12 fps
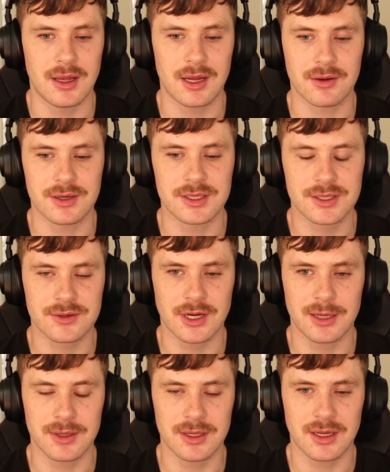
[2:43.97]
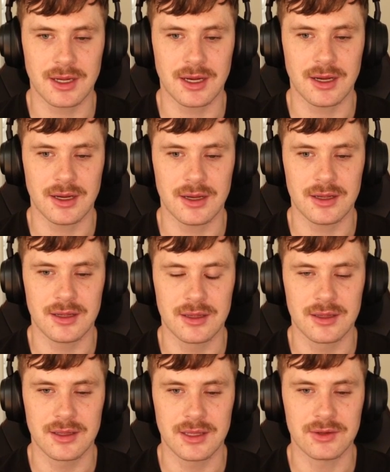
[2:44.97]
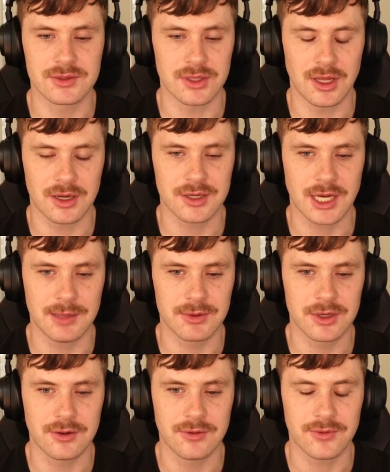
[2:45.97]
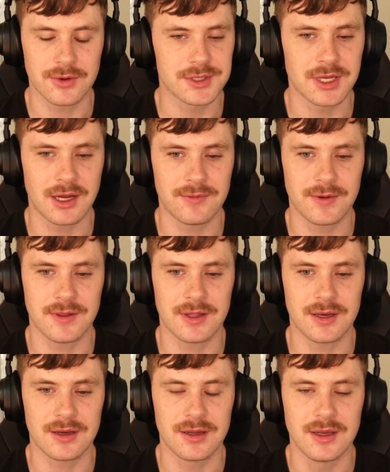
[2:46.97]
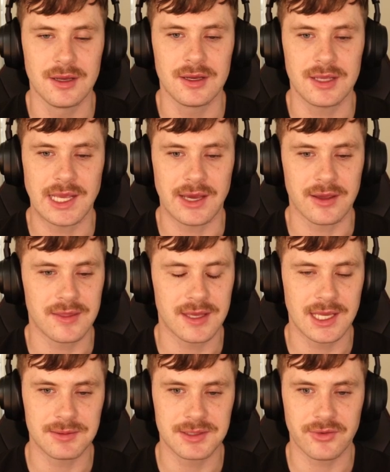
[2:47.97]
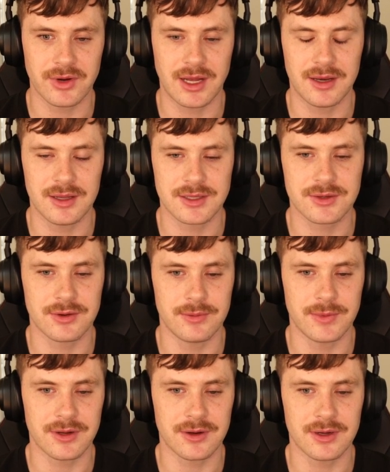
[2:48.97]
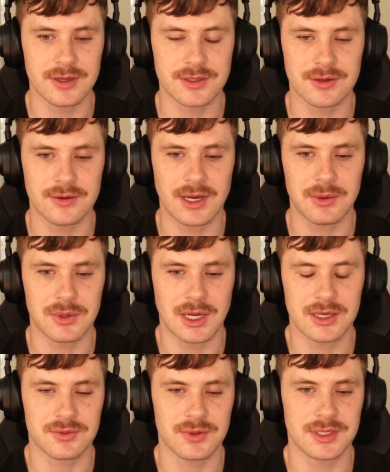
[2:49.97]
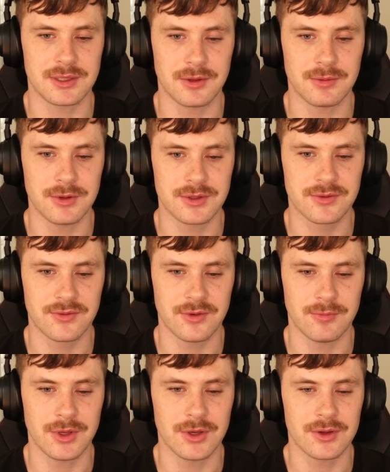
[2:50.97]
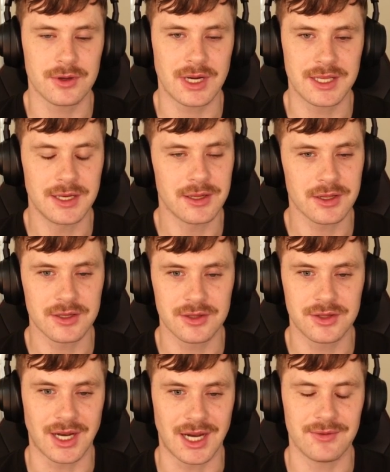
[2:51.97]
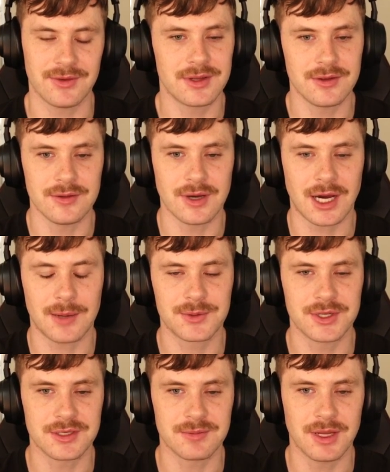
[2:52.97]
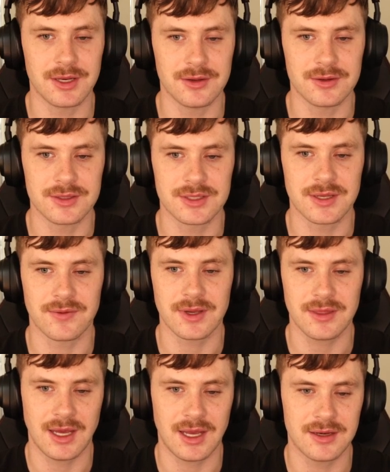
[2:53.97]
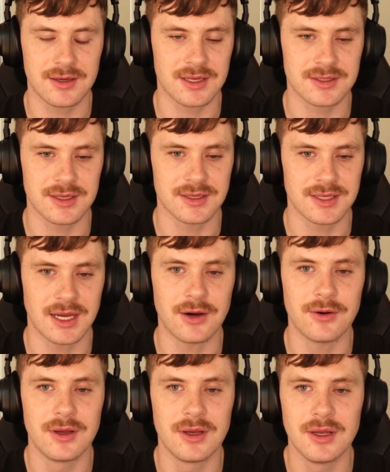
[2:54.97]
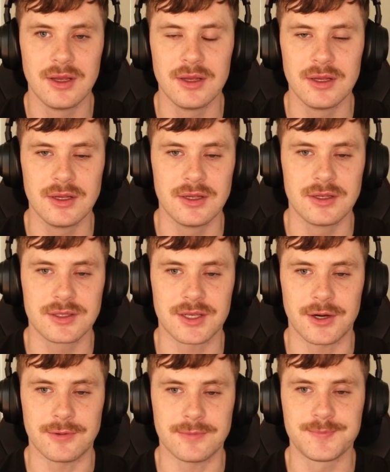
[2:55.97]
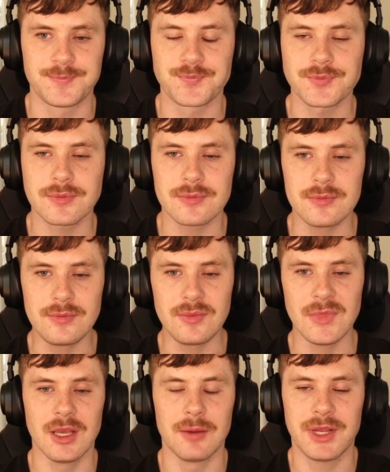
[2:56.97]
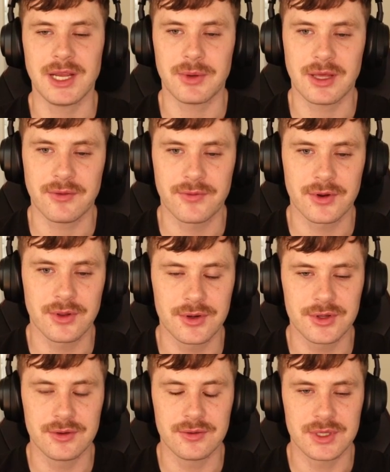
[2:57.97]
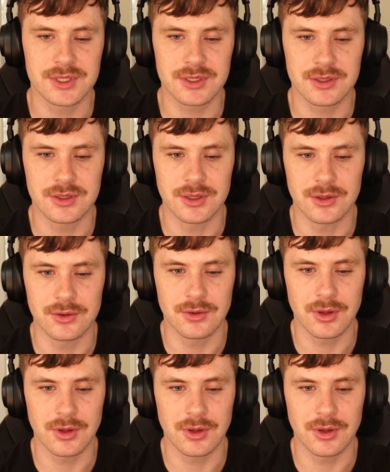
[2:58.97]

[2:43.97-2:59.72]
I describe it? It was a long time ago, first off, and then yeah, like the game's never had a screen reader, and so I just wasn't the most familiar. I didn't dive into the options menus and stuff like that and test things out. So yeah, without further ado, let's go